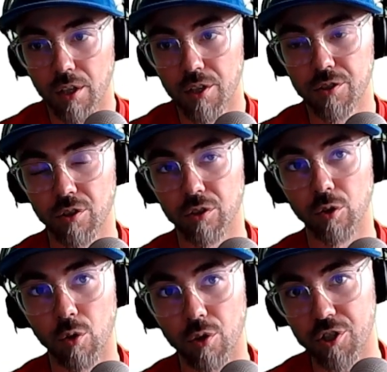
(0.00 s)
sort of
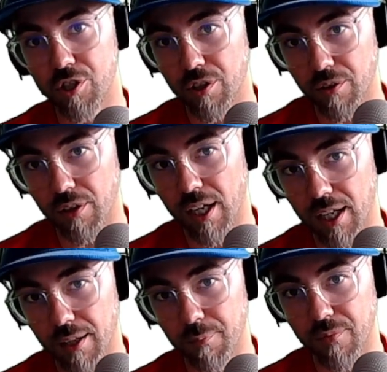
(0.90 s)
launch
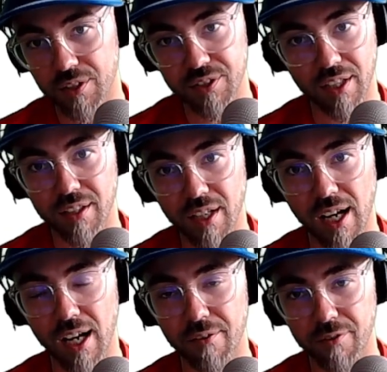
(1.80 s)
the second
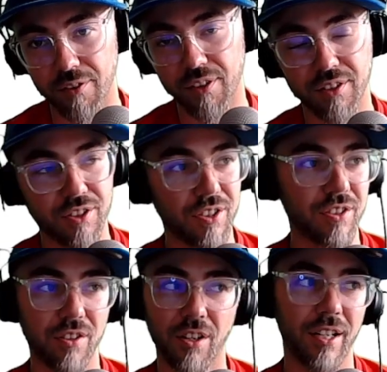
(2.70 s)
half, and it's
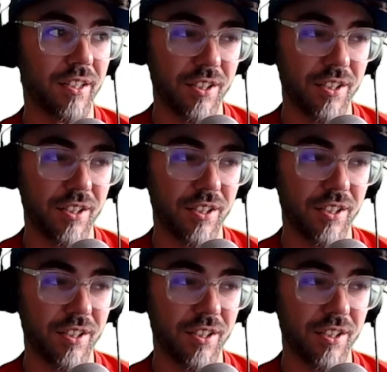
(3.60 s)
just like, you